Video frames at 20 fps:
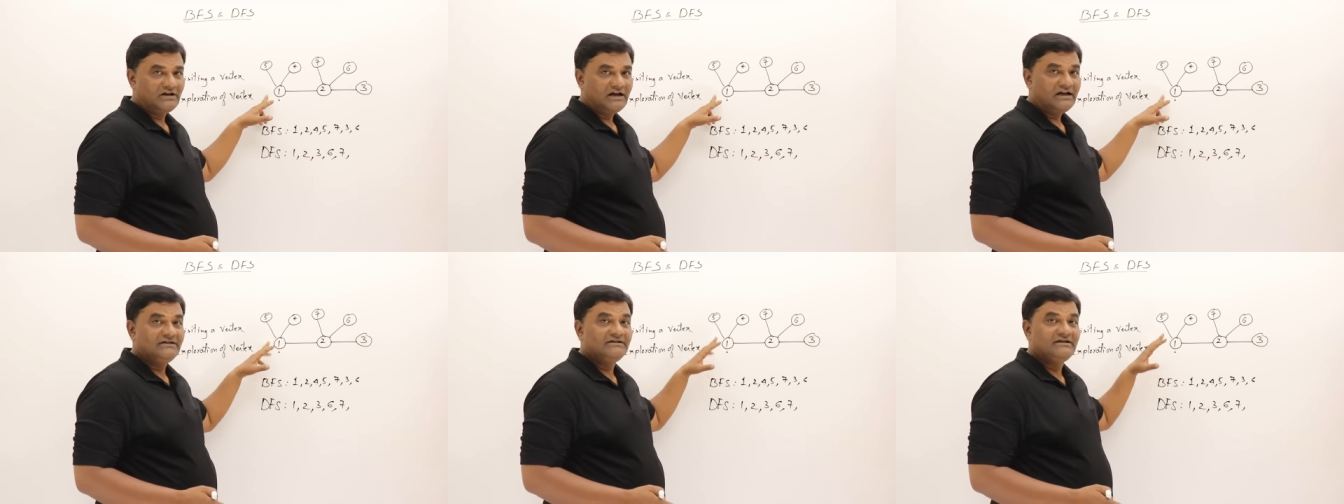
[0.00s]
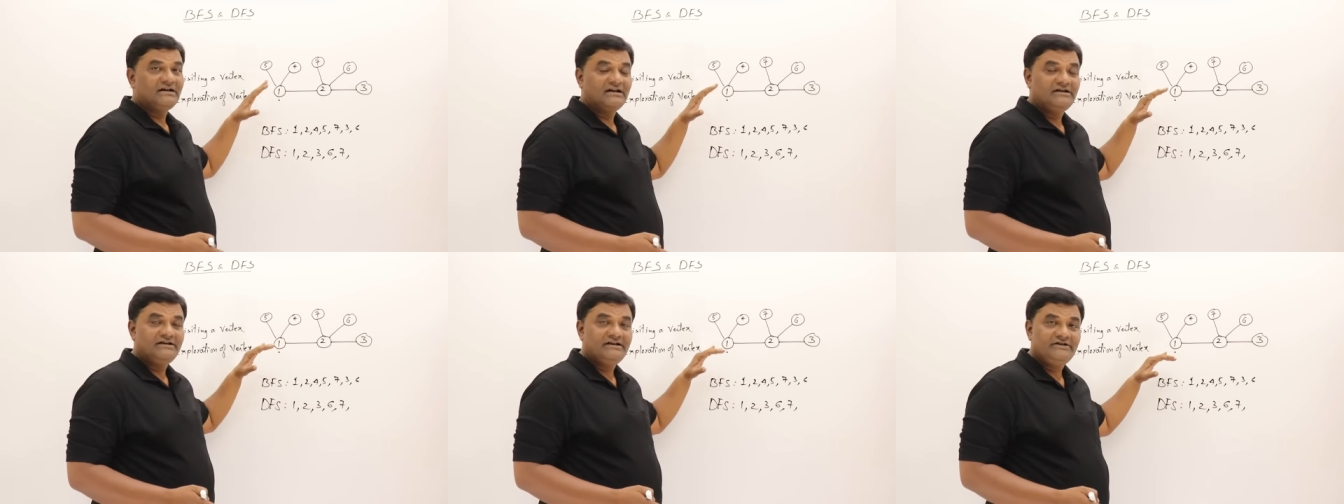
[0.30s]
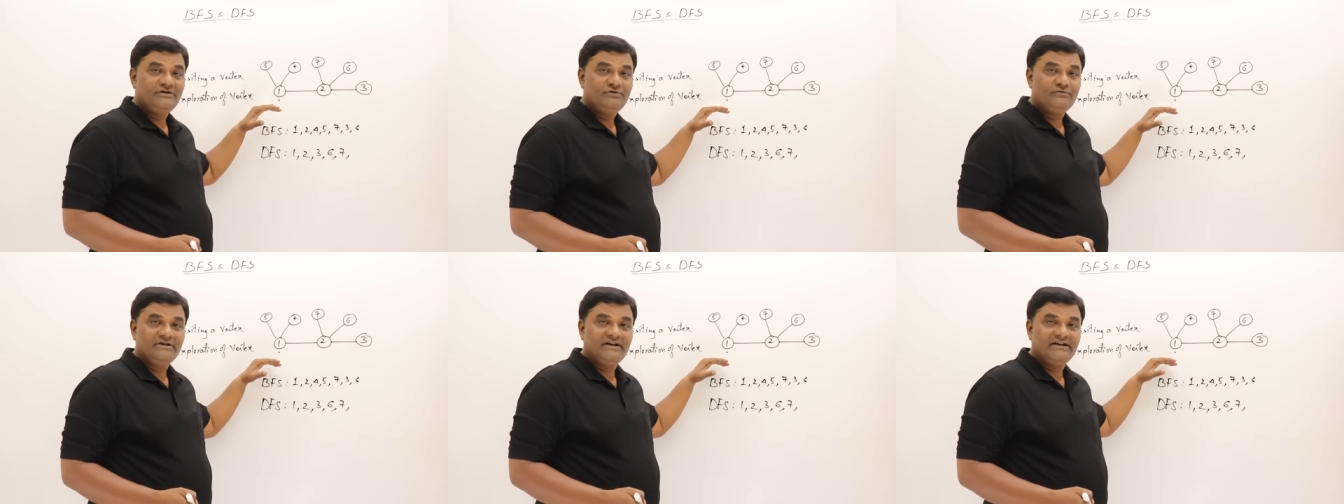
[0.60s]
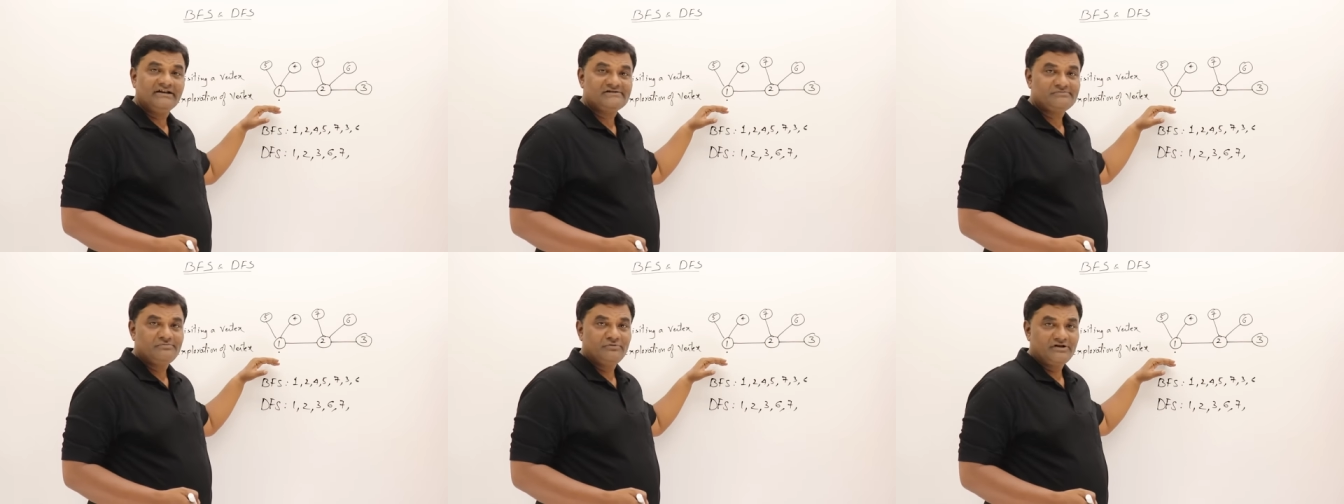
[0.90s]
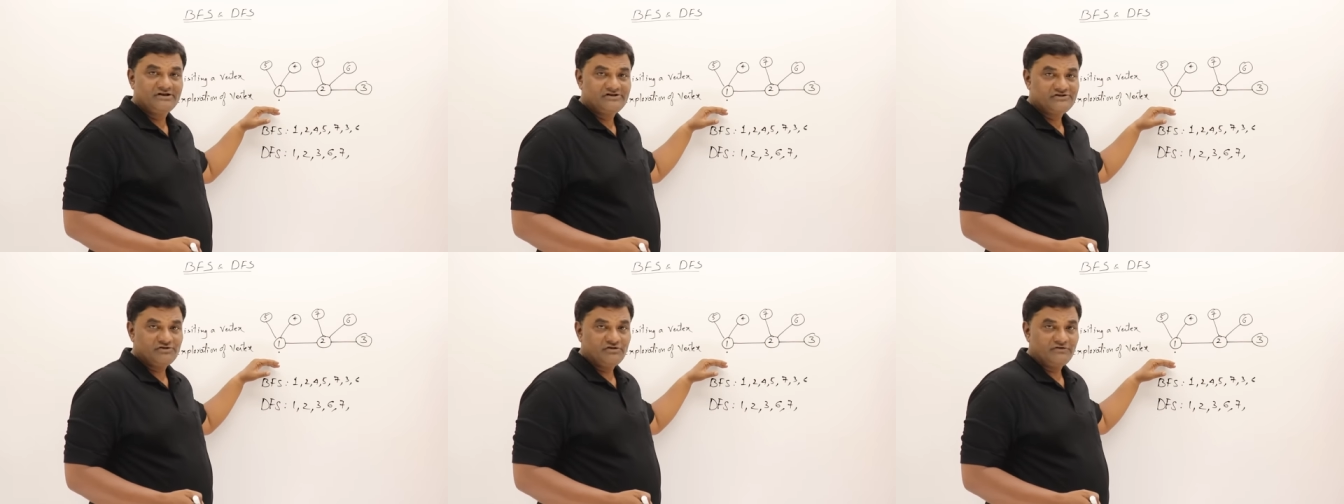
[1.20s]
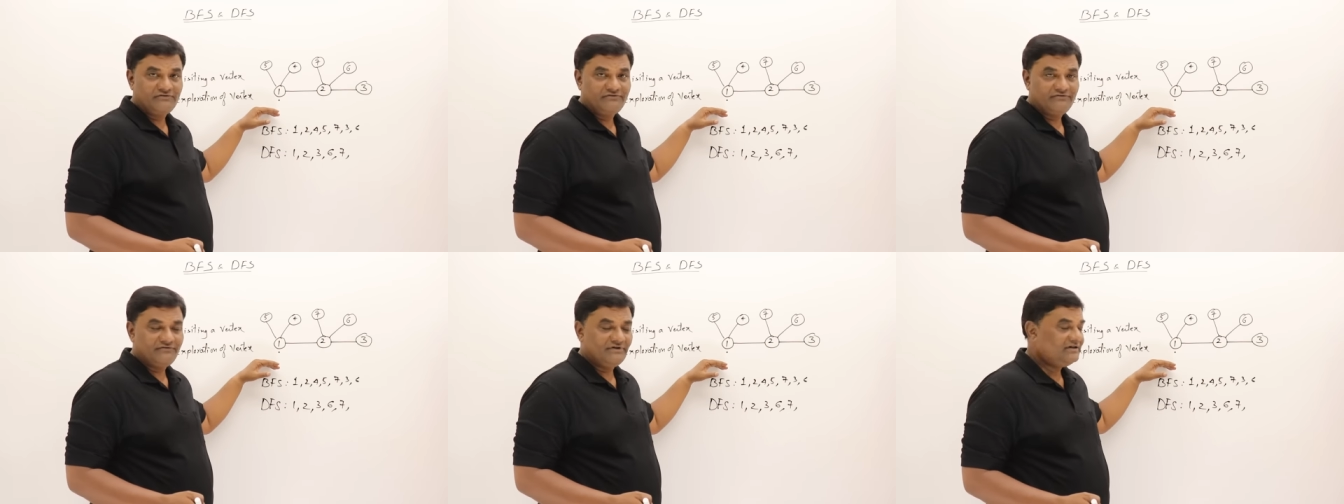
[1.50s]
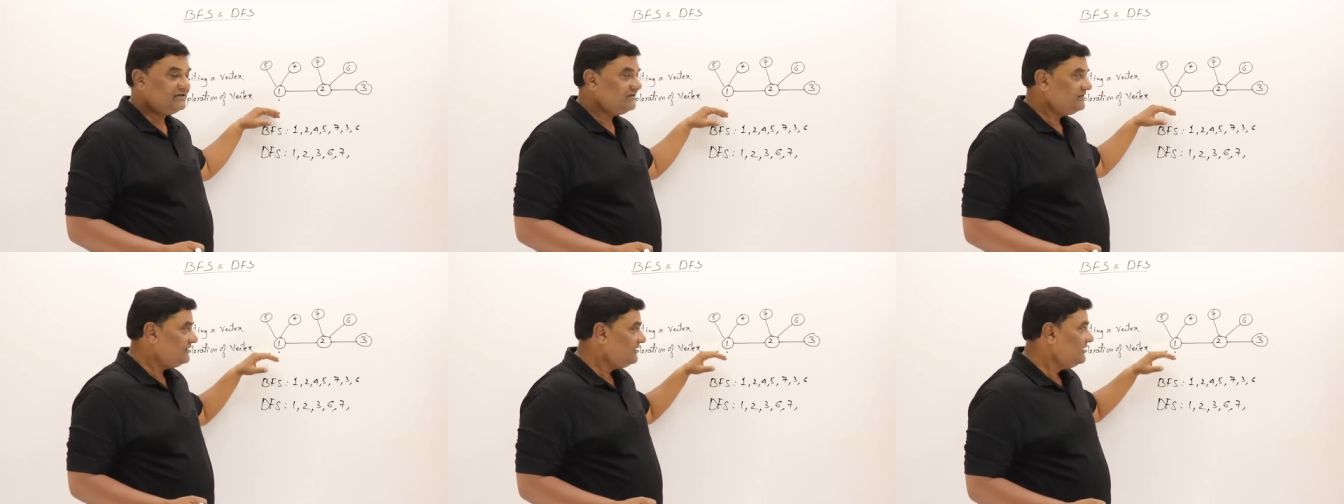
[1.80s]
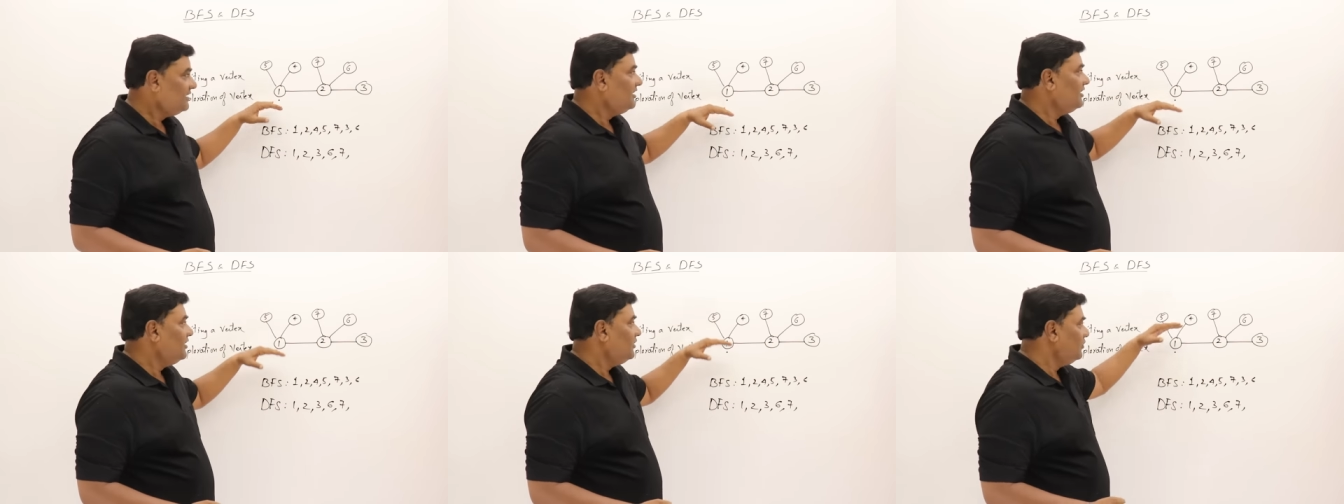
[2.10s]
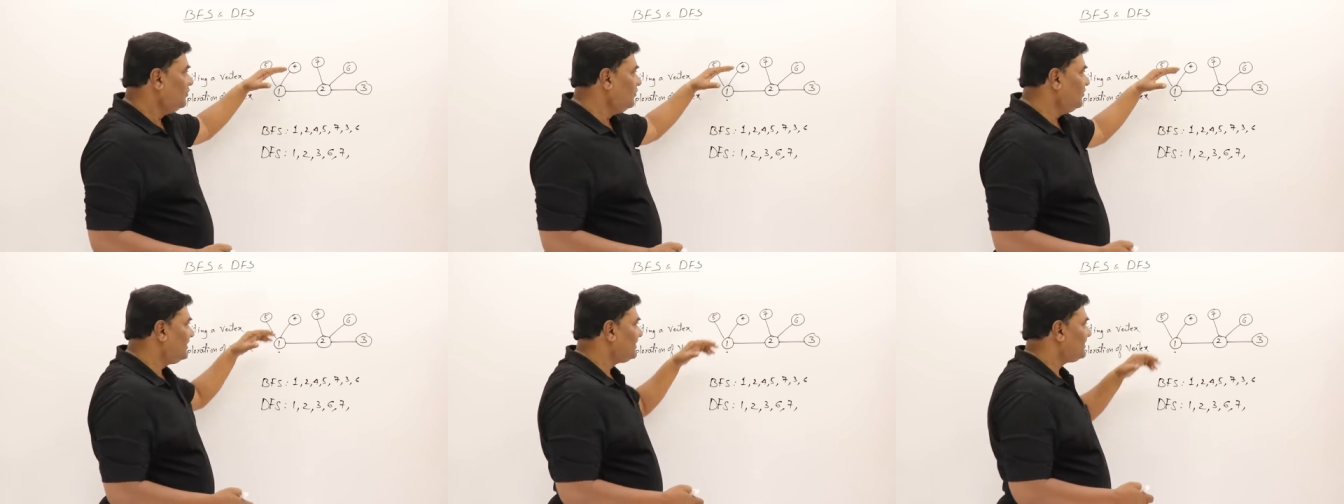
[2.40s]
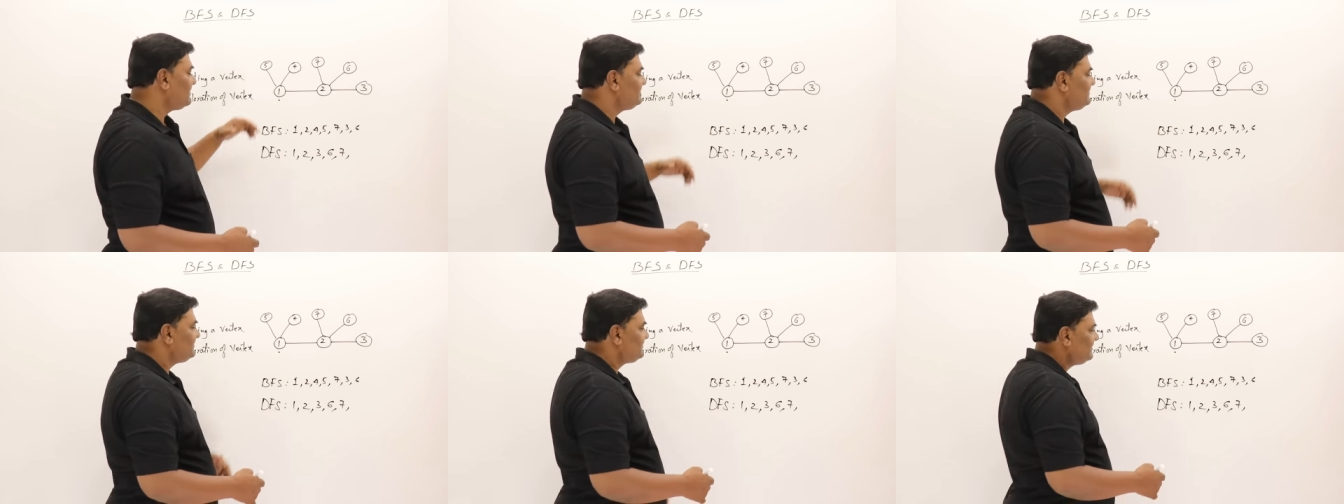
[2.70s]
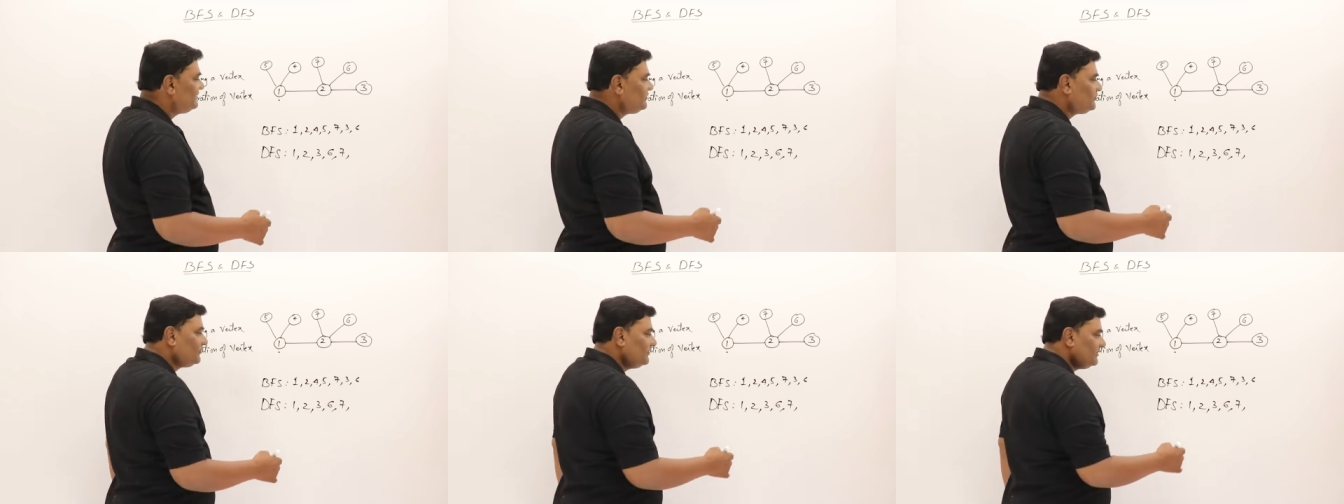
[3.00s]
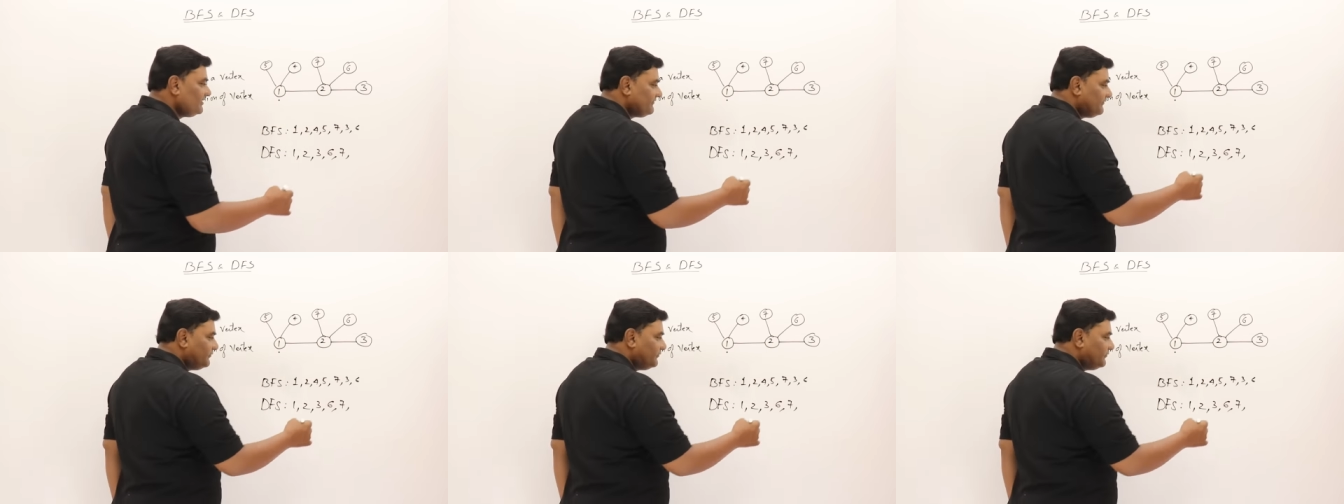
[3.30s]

and continue the exploration of 1. Who are adjacent to it?